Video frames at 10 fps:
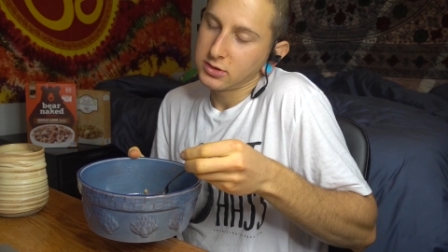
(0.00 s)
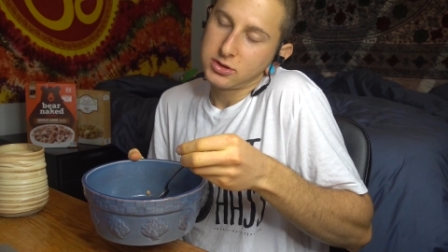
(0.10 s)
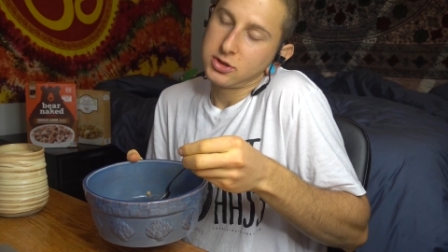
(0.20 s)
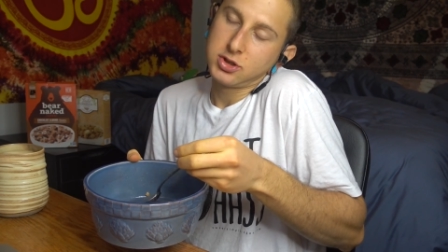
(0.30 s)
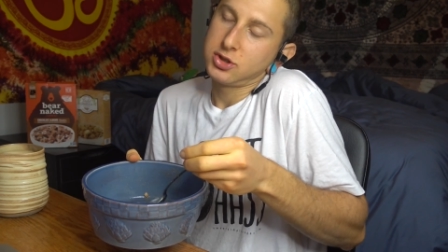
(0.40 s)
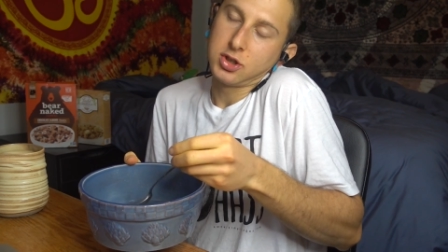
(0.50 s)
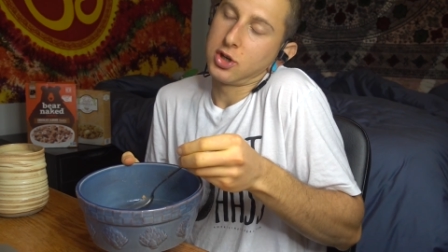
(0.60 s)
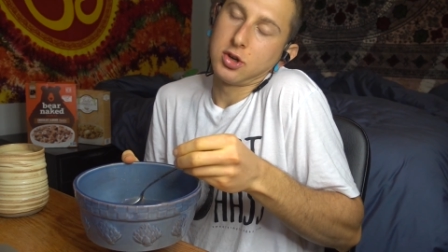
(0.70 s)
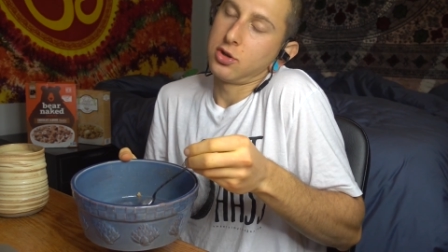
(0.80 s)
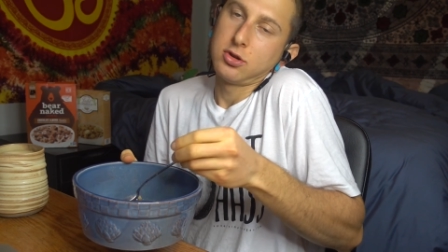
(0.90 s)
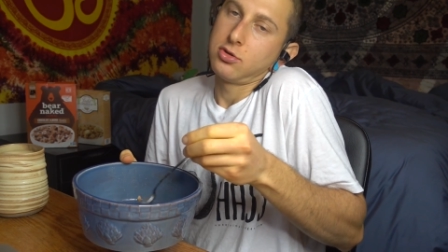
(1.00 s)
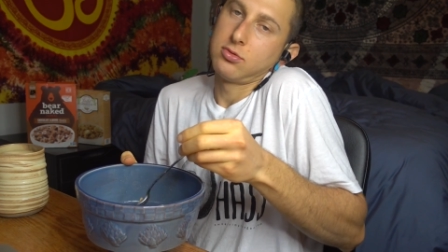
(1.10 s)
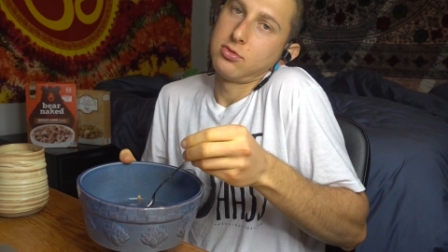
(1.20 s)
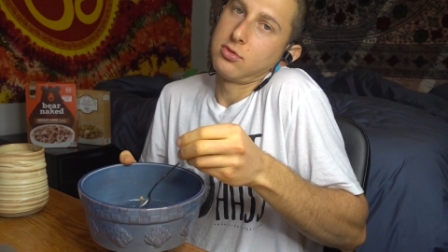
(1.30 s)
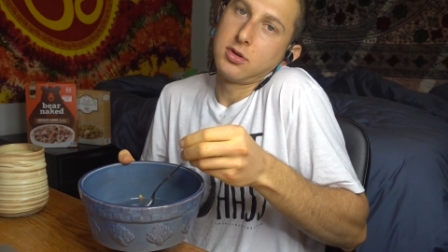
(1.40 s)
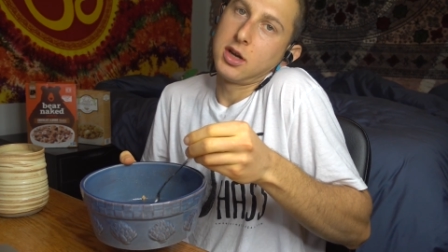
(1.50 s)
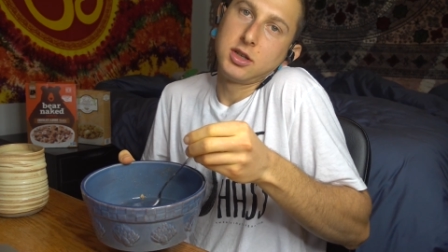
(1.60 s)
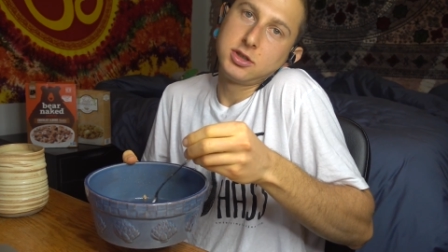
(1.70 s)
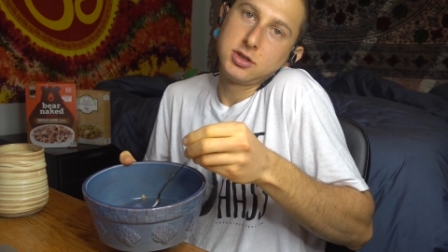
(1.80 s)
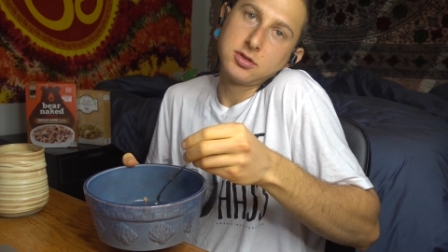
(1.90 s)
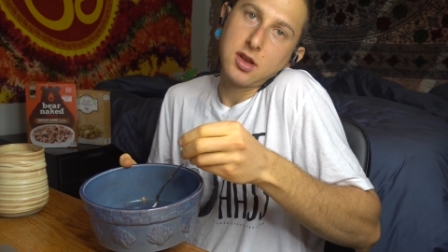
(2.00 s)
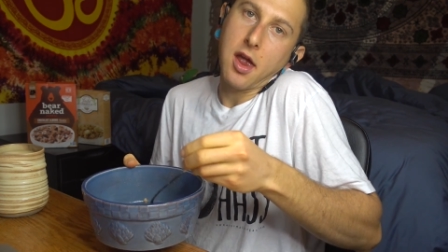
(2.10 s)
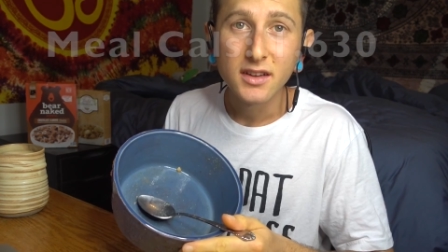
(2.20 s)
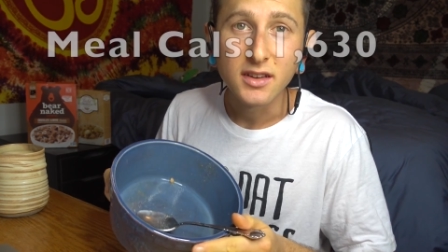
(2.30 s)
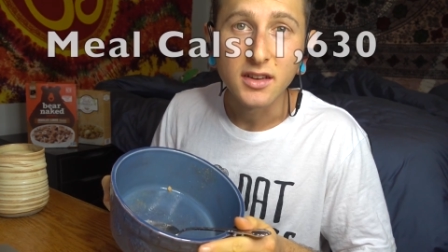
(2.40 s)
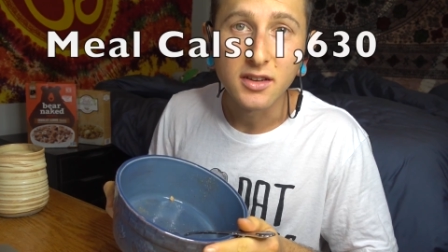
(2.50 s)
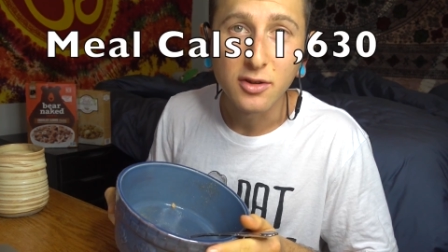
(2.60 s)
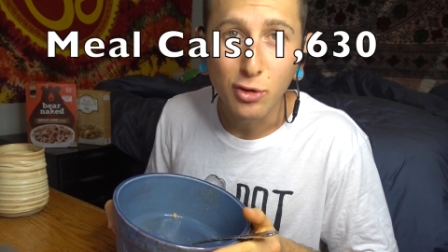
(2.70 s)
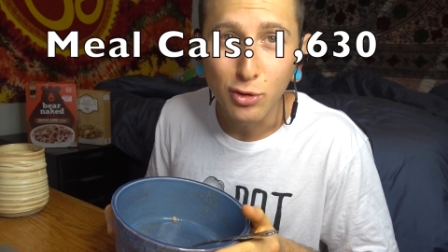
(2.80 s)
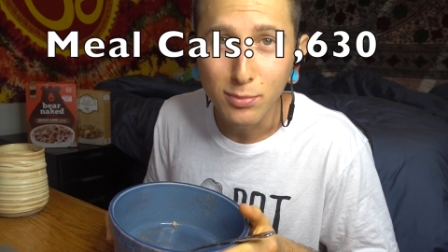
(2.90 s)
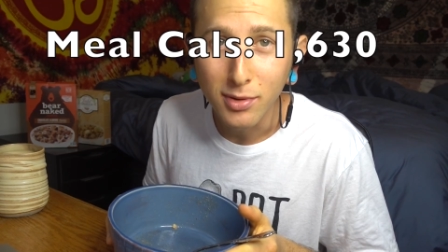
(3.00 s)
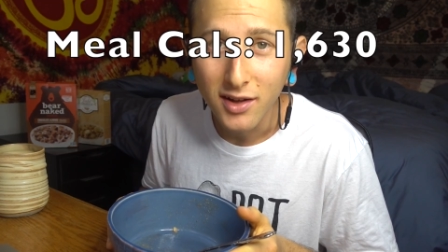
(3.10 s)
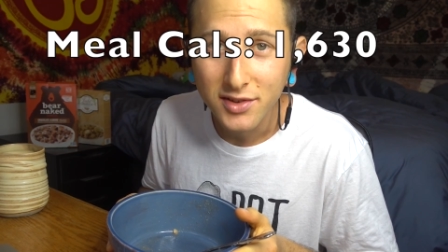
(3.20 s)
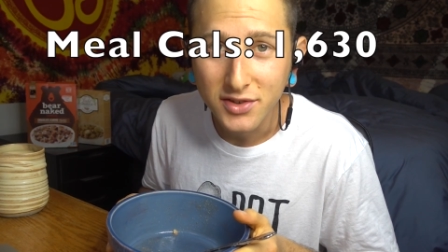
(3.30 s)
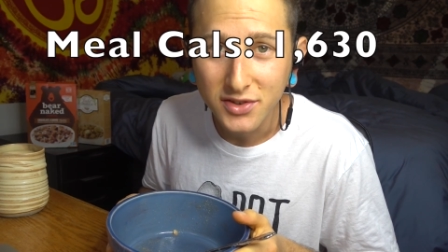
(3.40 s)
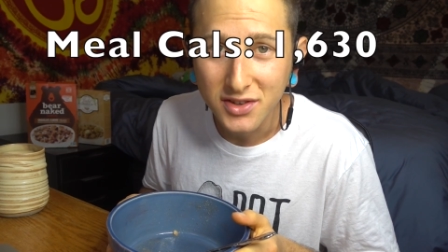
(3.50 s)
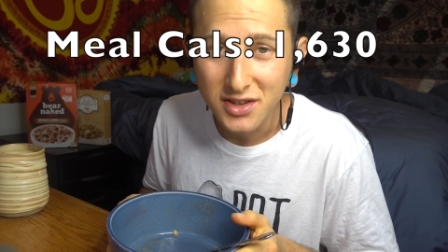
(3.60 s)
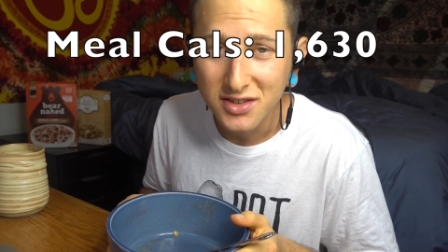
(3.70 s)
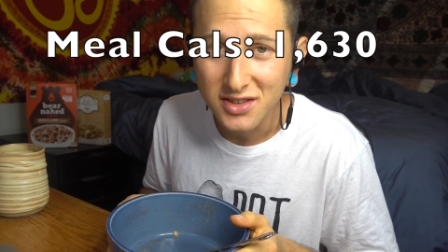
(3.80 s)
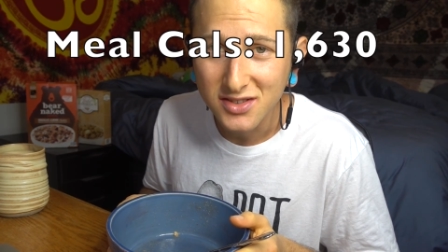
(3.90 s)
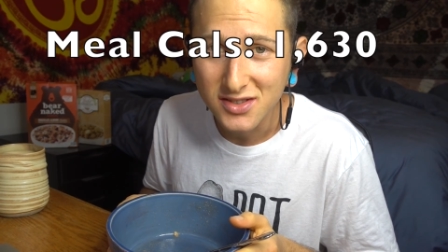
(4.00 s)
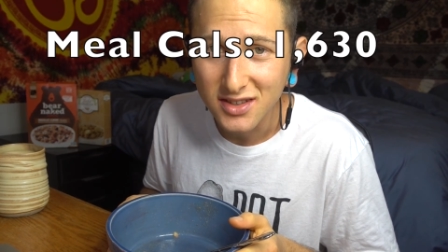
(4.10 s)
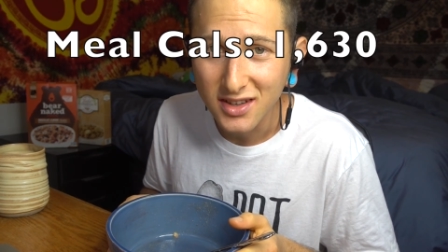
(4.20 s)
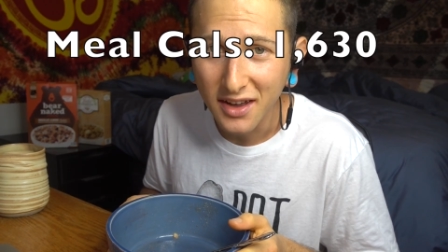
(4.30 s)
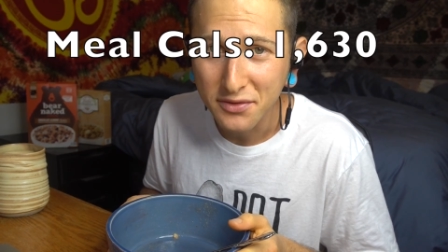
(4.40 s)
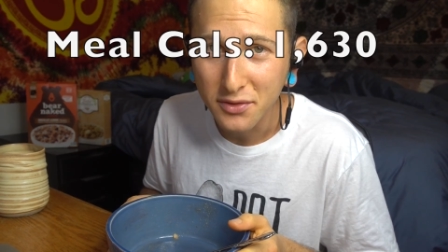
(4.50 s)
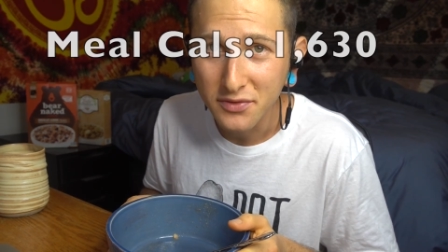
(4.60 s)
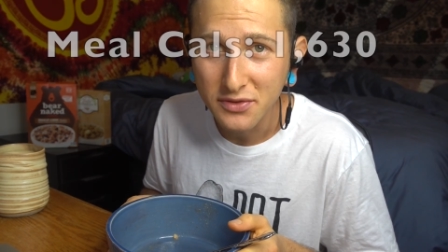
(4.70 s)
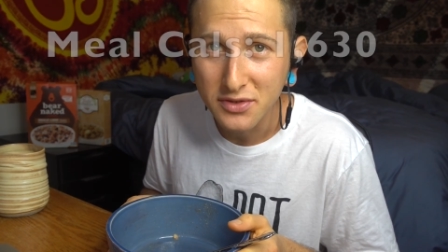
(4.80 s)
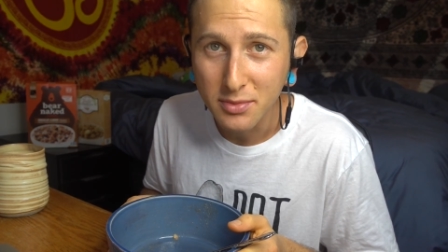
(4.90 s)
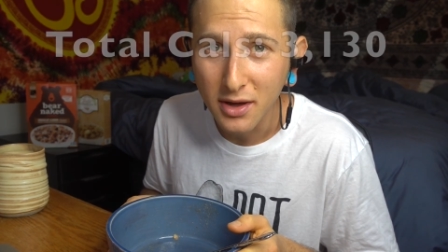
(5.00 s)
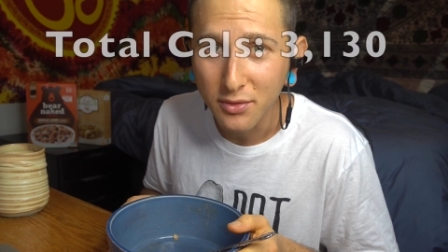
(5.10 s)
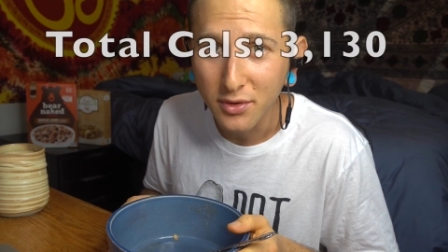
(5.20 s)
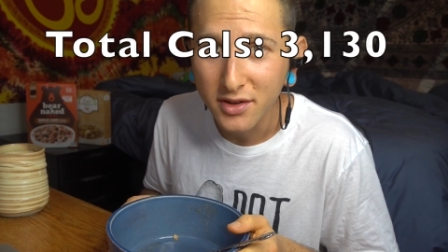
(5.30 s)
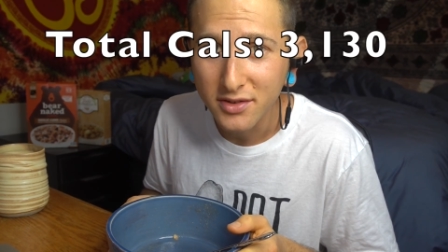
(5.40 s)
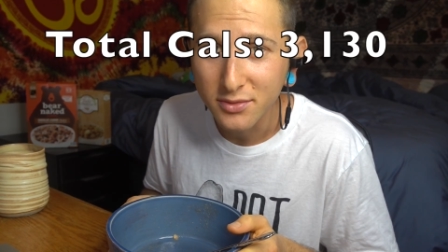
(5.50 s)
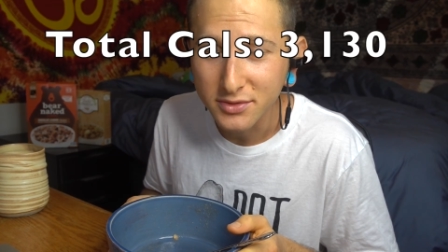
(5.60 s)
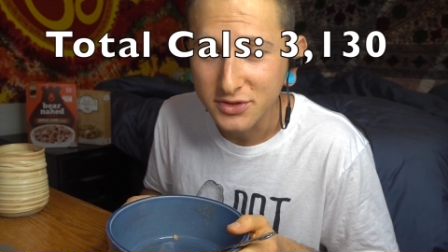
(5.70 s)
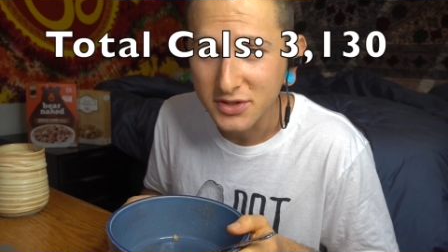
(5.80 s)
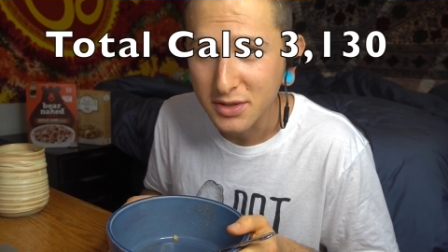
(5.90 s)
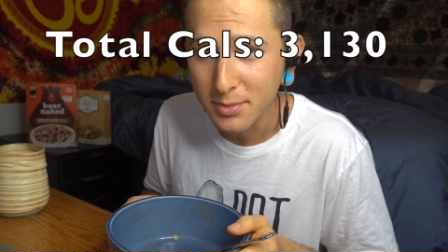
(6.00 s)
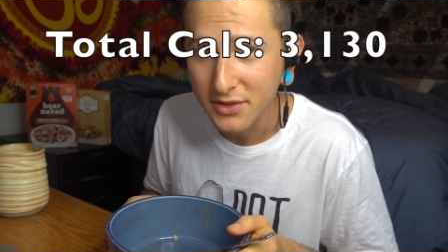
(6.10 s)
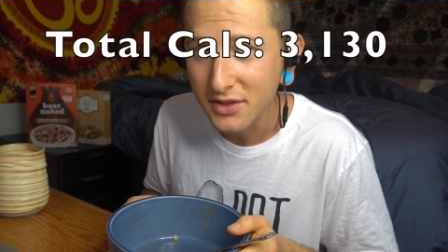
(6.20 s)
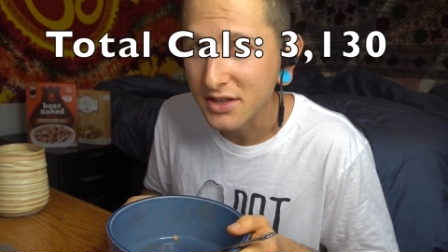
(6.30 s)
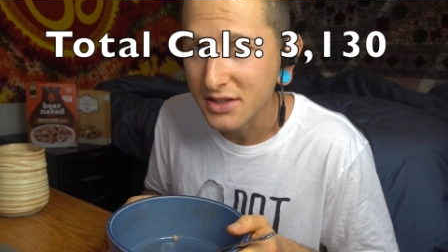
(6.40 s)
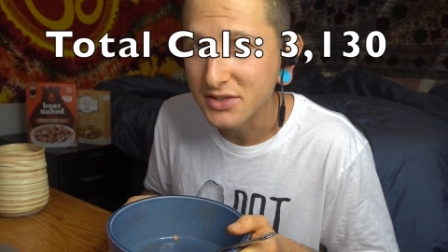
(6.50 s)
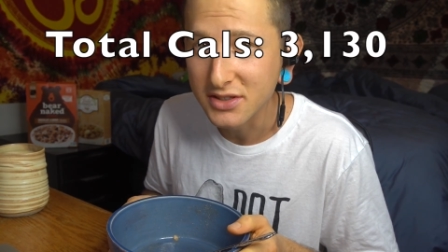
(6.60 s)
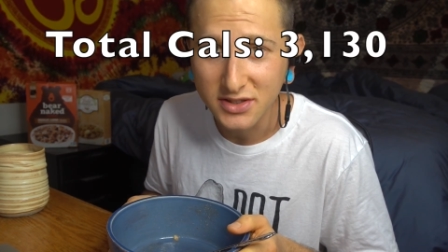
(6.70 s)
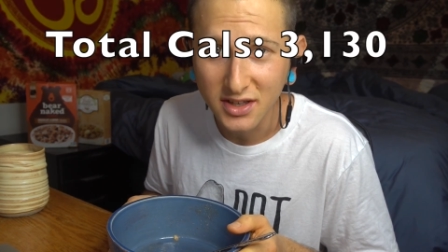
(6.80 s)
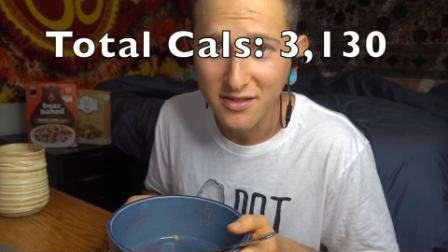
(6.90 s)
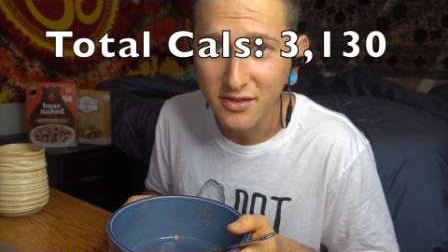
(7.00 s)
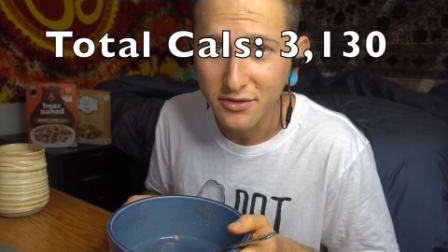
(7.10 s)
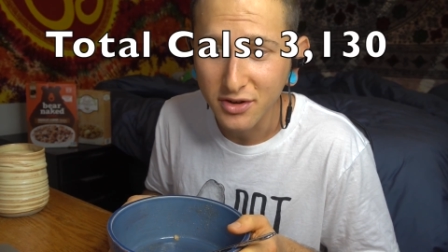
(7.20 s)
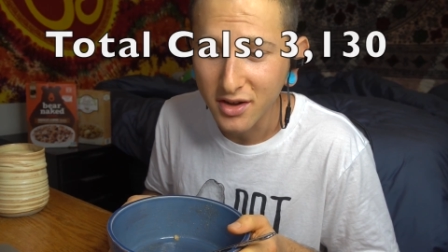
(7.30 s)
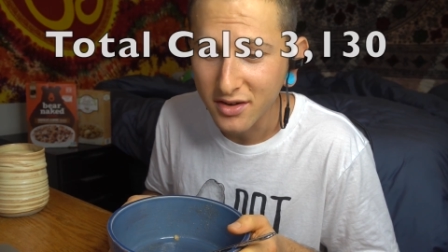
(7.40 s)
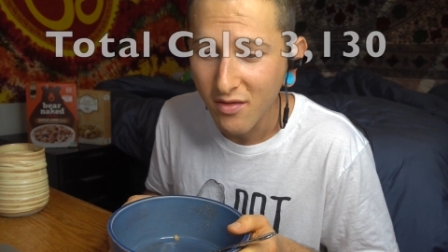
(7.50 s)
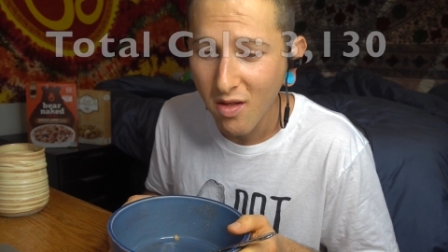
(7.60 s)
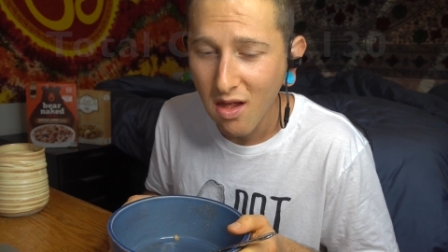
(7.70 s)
Sugar Rush. Eating a whole box of CTC after a 50-mile run was just about the easiest thing I've ever done.